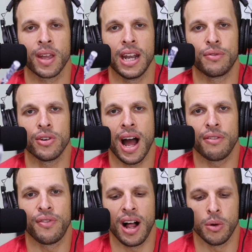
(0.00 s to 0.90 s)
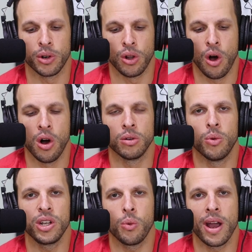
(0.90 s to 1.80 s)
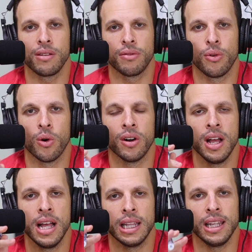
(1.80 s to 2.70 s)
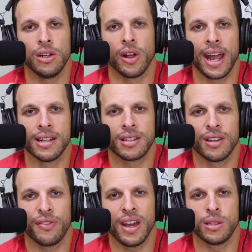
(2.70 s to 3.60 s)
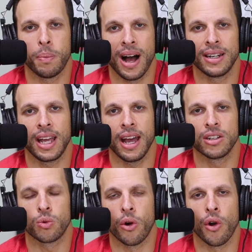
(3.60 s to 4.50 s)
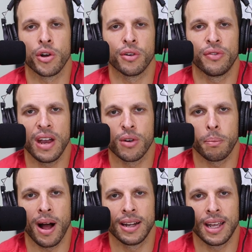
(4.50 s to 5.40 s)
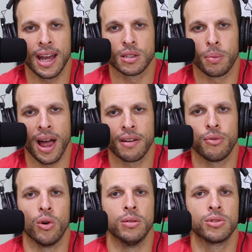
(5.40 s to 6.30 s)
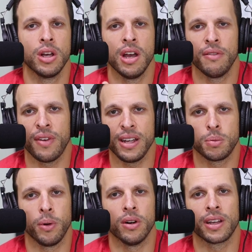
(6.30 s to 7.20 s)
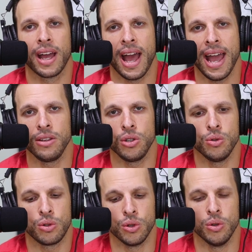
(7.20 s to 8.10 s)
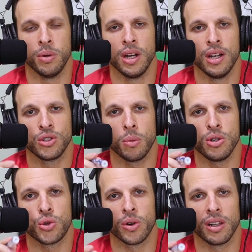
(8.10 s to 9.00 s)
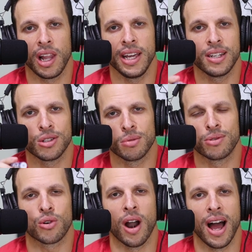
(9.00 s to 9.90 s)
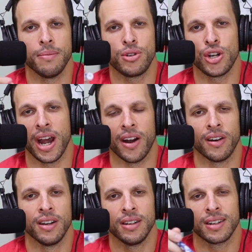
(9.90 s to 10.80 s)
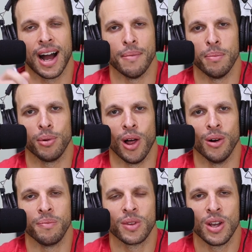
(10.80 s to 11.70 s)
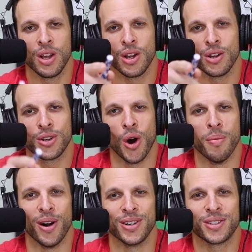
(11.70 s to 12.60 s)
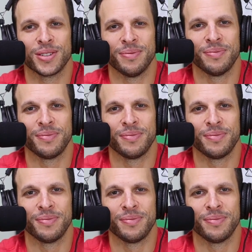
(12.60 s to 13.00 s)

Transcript: And if you're not following along, what are you waiting for? Legal Hands to the Face podcast. We're on all your favorite podcast platforms, Facebook and YouTube. So be sure to like and subscribe, share, comment below. Go Birds.